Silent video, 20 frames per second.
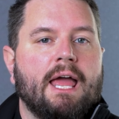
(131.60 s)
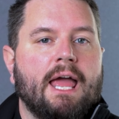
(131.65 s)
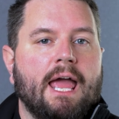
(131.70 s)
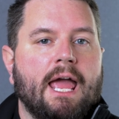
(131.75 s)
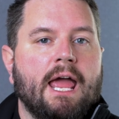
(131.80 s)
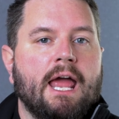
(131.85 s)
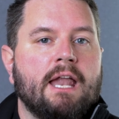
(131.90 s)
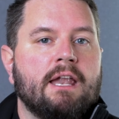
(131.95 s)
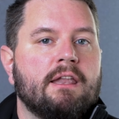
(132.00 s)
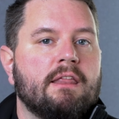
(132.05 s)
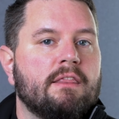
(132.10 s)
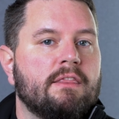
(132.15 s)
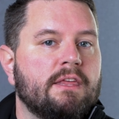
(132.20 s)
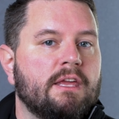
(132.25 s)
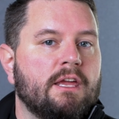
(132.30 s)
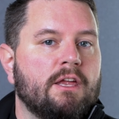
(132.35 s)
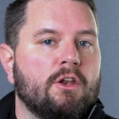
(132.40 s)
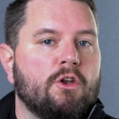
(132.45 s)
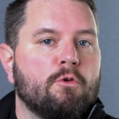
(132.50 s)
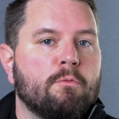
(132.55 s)
and
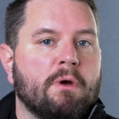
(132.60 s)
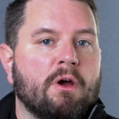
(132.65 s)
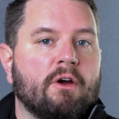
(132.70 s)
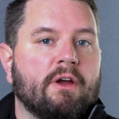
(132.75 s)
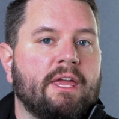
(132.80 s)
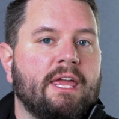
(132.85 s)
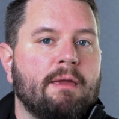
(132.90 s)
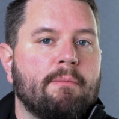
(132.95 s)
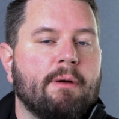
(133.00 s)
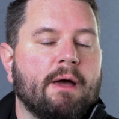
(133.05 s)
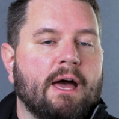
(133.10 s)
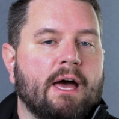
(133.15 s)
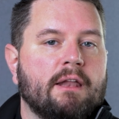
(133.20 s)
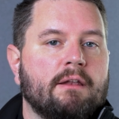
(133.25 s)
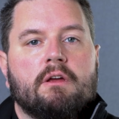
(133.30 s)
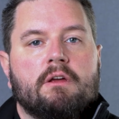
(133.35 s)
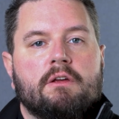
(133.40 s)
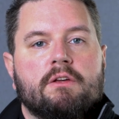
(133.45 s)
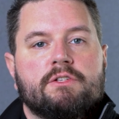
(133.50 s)
the numeric keypad.